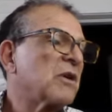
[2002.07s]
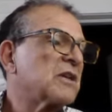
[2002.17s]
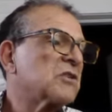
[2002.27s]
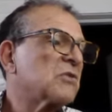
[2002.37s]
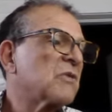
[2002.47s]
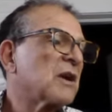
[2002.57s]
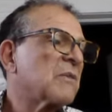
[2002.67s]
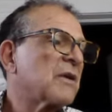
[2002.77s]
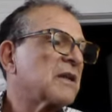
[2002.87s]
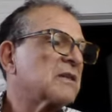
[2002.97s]
What does you
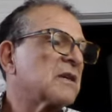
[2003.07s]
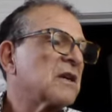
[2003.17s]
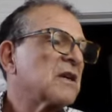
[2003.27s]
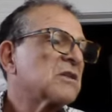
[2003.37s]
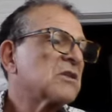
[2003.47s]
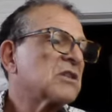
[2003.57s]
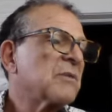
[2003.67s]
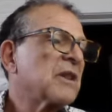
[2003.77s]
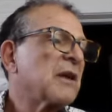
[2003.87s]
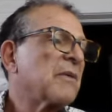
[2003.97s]
recommend to
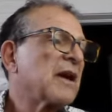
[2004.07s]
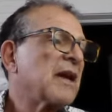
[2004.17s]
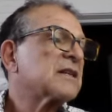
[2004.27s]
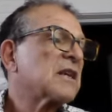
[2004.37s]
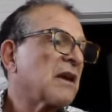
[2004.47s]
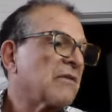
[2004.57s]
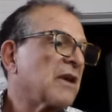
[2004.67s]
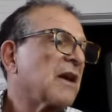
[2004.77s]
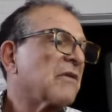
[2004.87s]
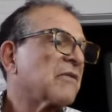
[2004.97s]
stimulate my eggs?
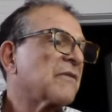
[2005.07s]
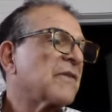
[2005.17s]
IVF.